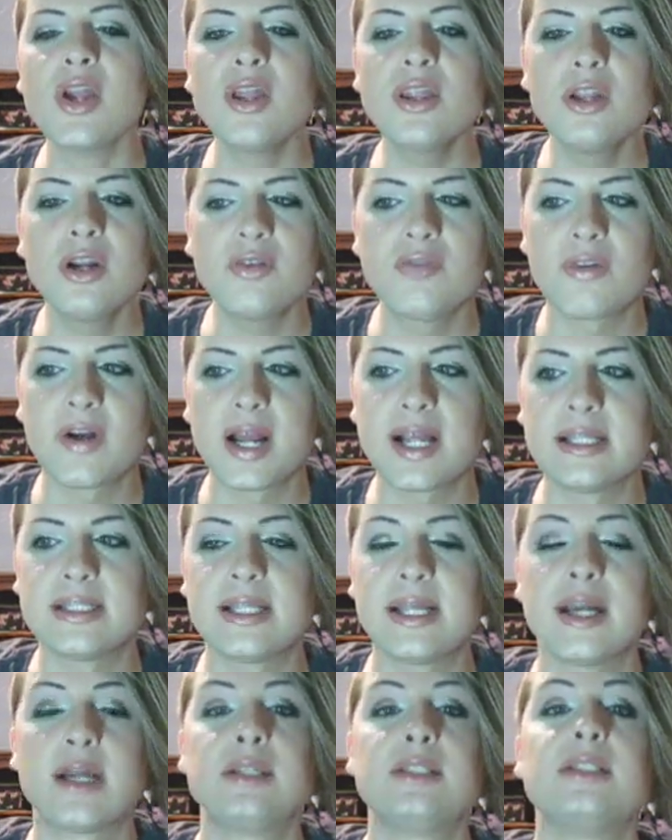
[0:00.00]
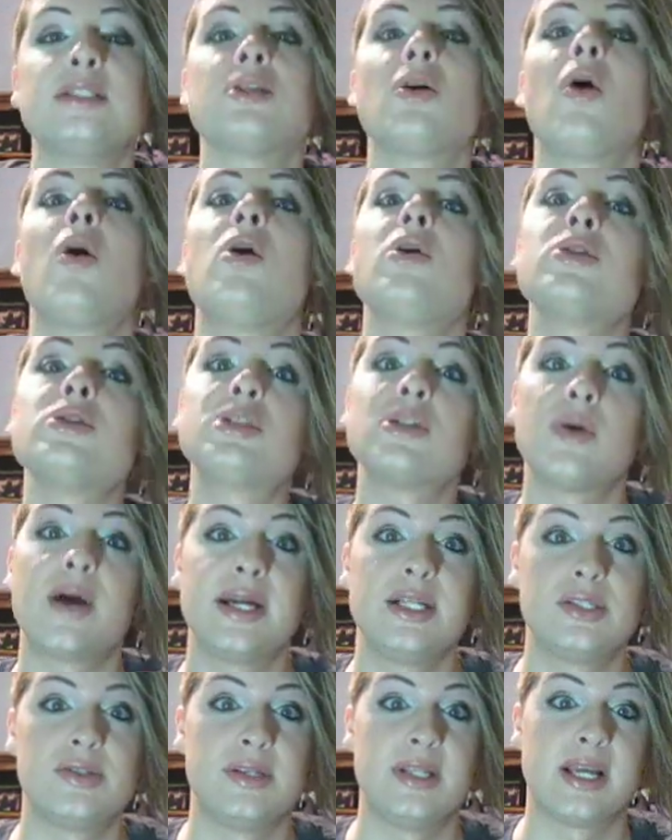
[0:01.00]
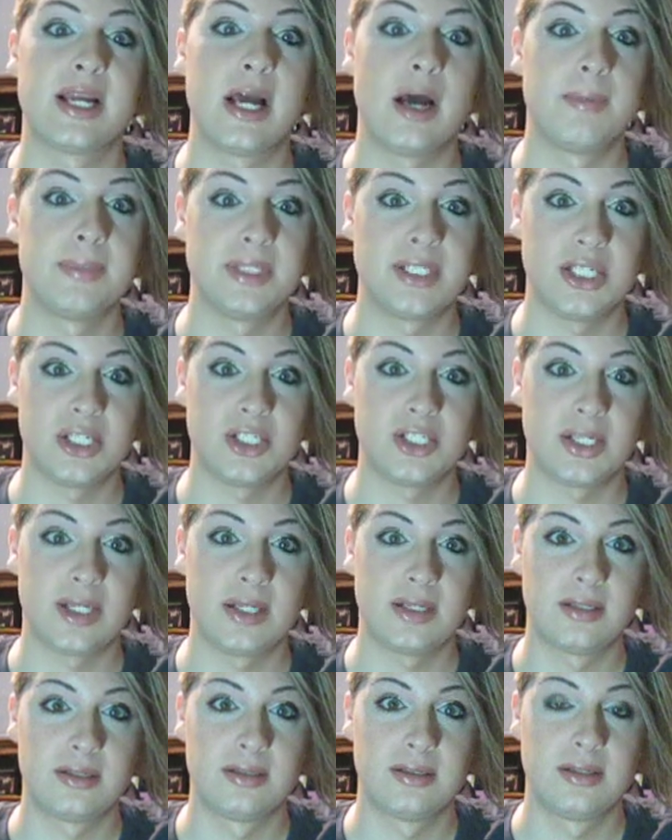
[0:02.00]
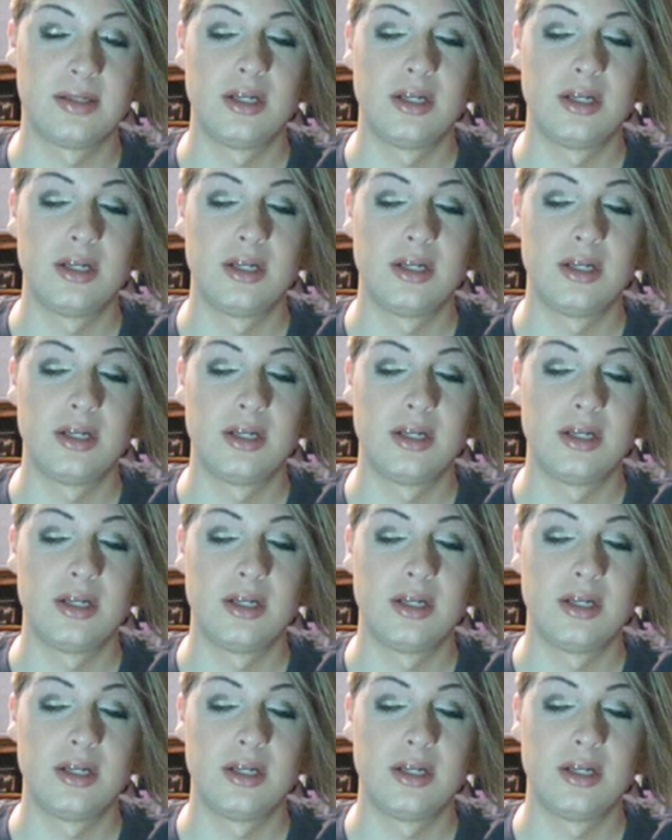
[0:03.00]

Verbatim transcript: little Frankie's there because he's also entering the competition.